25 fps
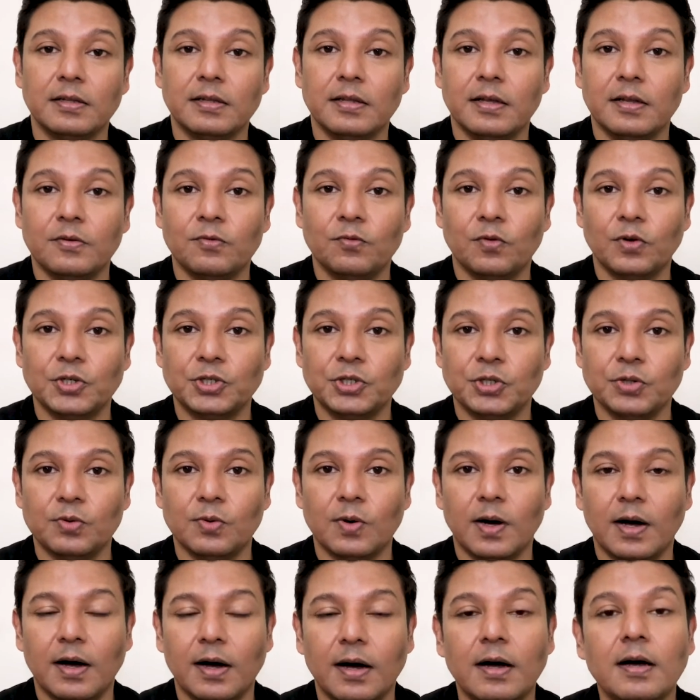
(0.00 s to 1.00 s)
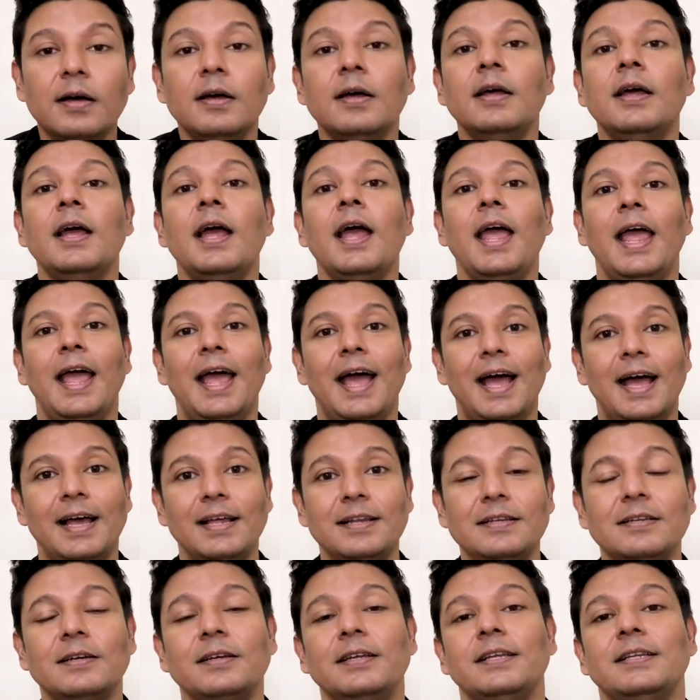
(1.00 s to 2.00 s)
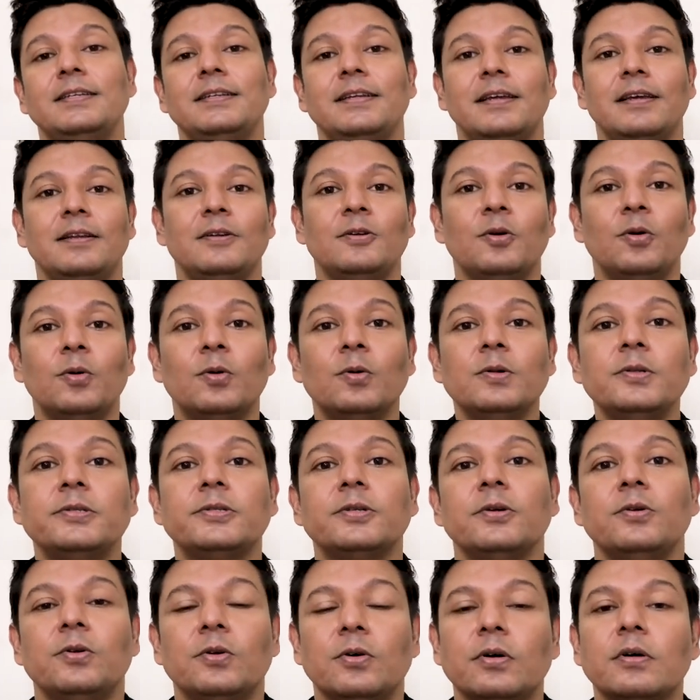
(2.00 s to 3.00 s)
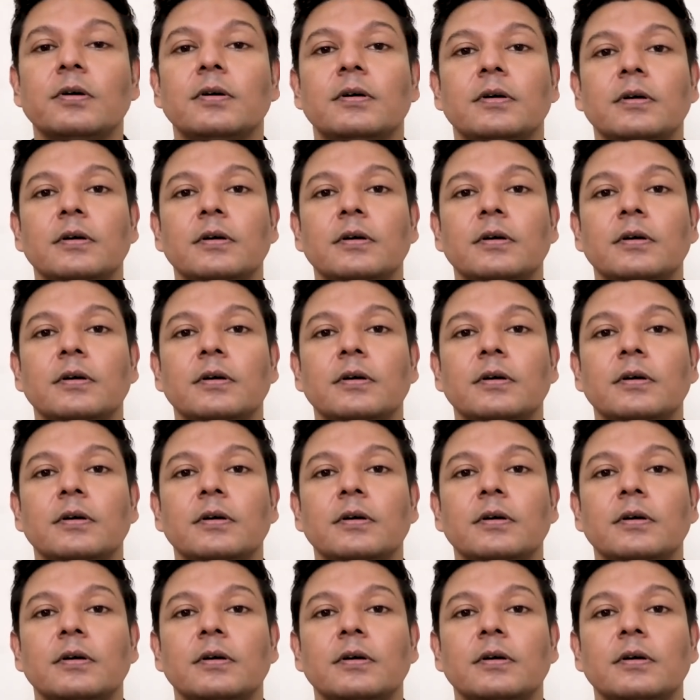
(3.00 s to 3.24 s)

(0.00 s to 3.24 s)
than what you are, and it can also look